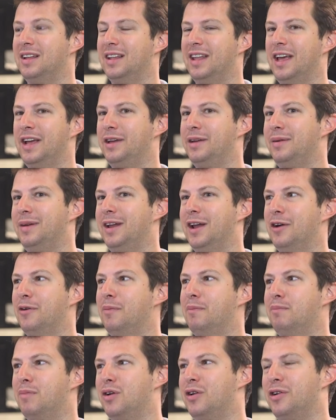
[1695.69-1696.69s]
like you know,
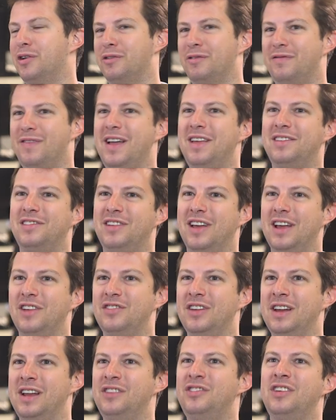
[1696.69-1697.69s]
murder, face
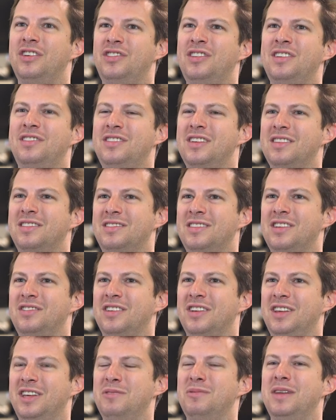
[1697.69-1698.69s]
changing. She, she's just such
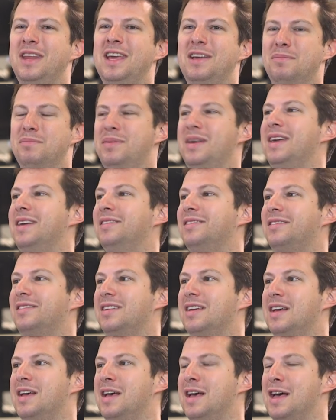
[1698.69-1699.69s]
a unique beast.